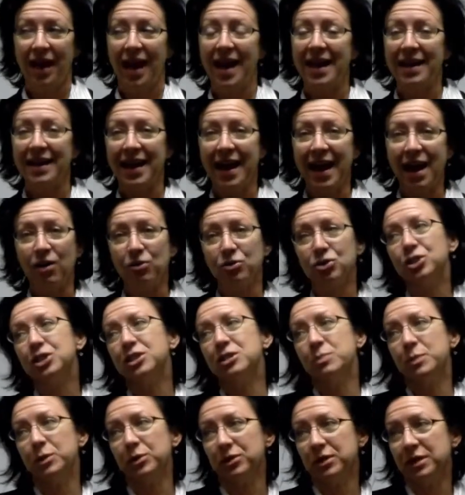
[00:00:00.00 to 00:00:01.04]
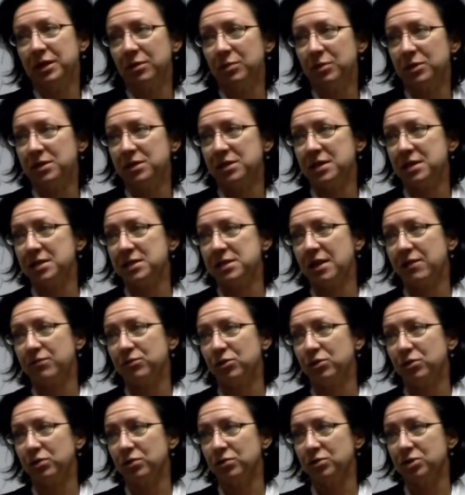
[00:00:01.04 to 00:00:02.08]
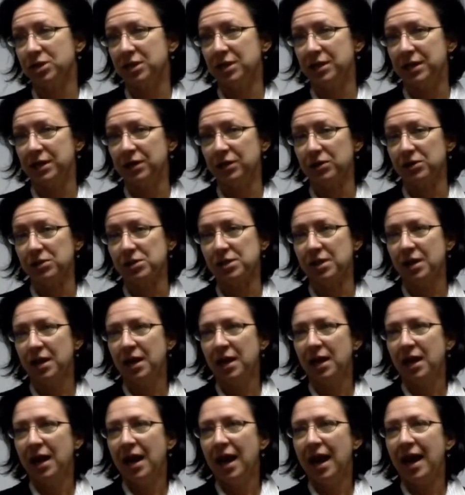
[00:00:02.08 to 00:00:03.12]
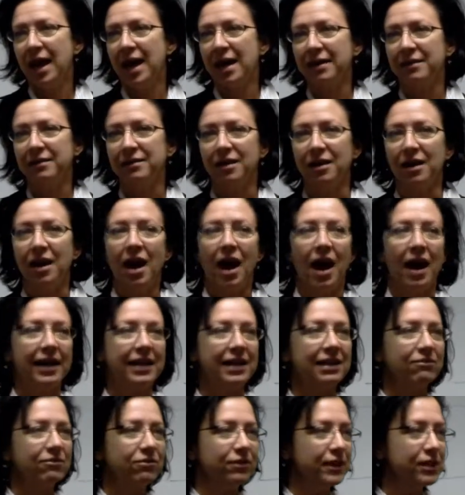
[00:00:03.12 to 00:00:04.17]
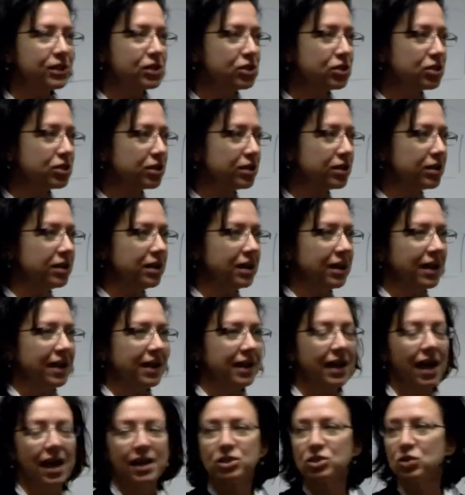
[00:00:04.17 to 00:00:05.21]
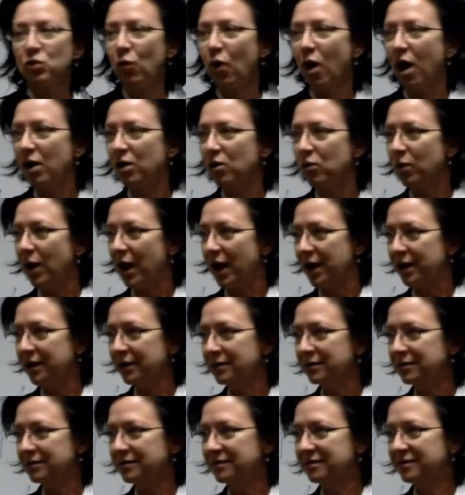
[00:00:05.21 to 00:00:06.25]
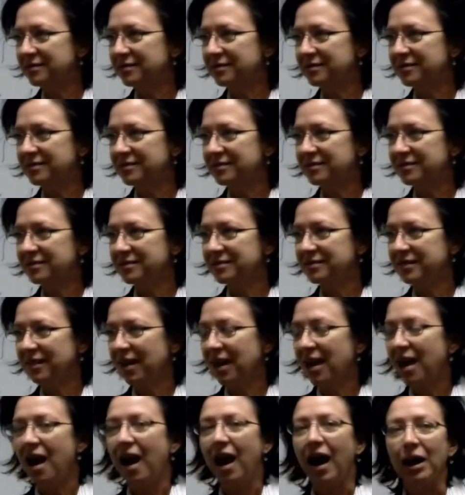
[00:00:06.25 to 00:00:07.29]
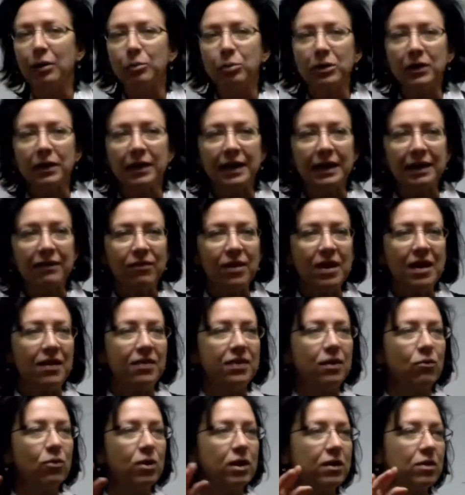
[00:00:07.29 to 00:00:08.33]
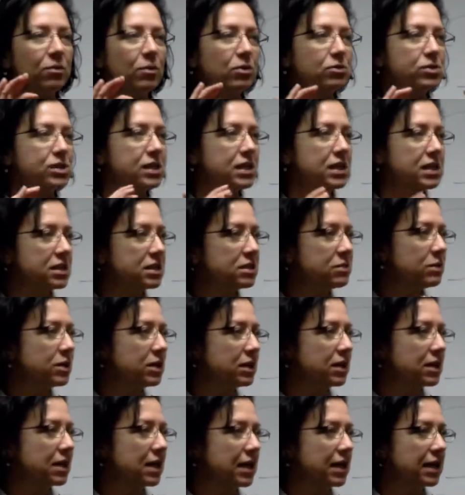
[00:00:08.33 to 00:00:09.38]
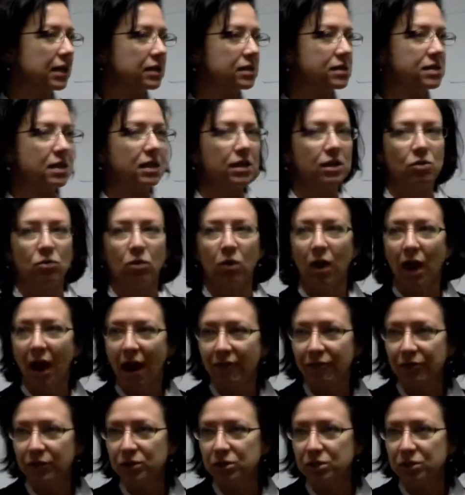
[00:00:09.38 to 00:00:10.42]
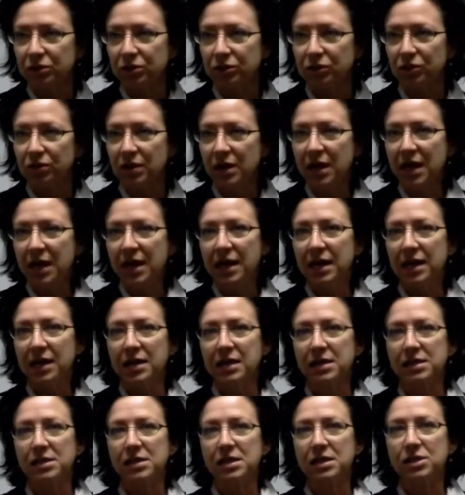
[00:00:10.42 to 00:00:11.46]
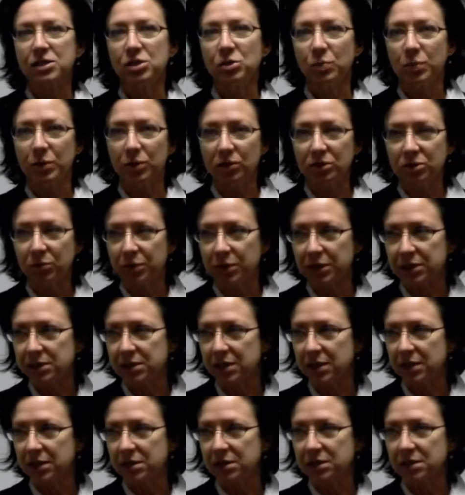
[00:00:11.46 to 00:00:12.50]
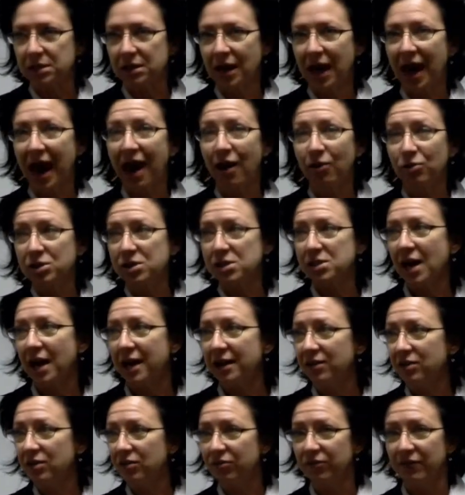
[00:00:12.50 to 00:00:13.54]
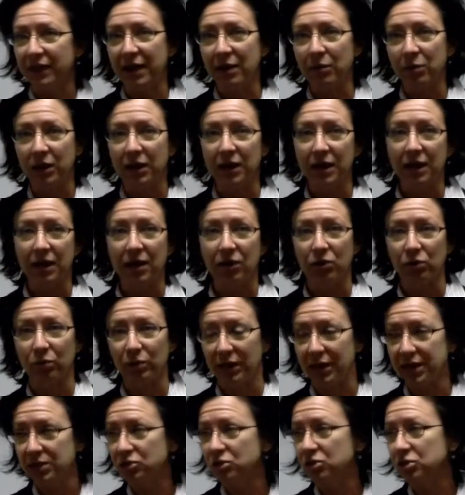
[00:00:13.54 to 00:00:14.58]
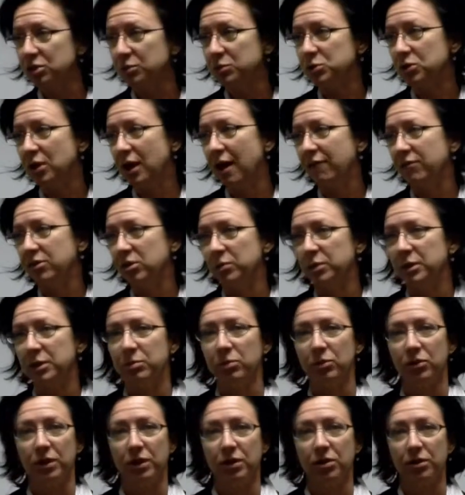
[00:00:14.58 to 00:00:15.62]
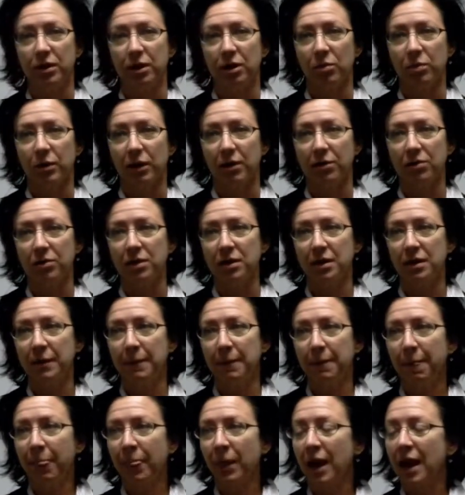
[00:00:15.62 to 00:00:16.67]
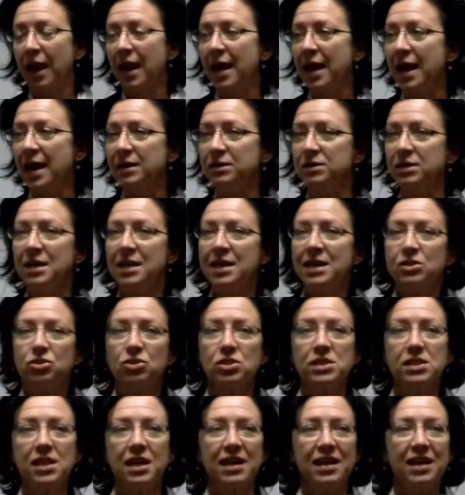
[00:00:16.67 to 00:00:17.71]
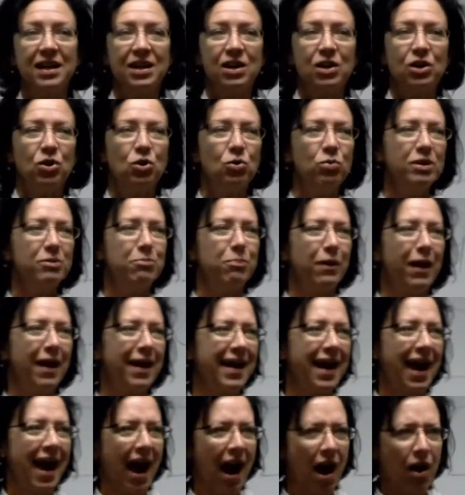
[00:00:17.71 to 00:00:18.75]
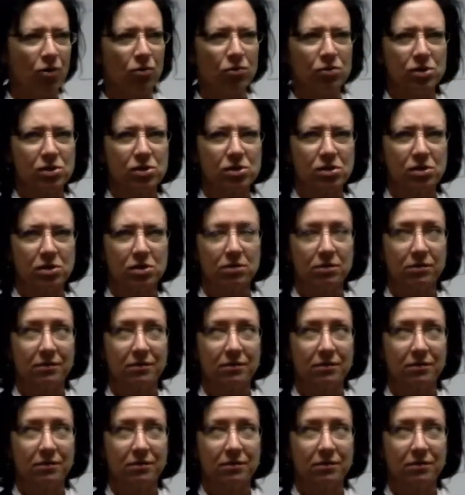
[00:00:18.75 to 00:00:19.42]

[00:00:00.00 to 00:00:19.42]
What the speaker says: And now she's building a business after 13 years. And I convinced her not to walk away. I believe that one of the most intimate things that you will ever do is to build a business outside of the family and the relationships you have with the people that you care about. And just like, who would buy a house?